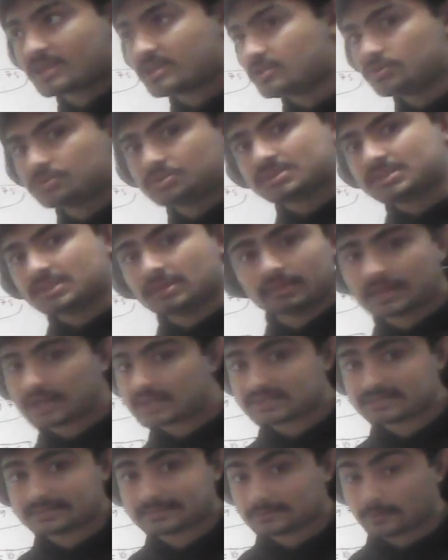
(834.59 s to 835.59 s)
and you still
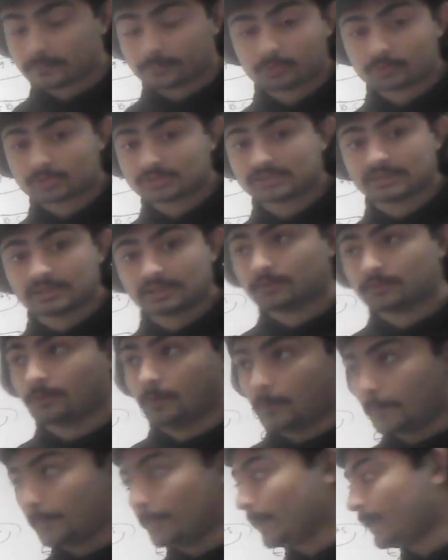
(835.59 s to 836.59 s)
get 0%
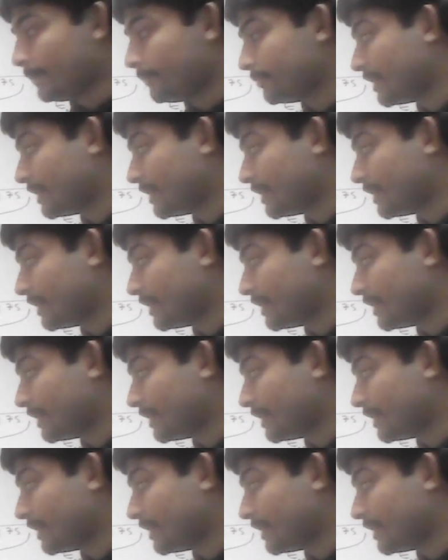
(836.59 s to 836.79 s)
error.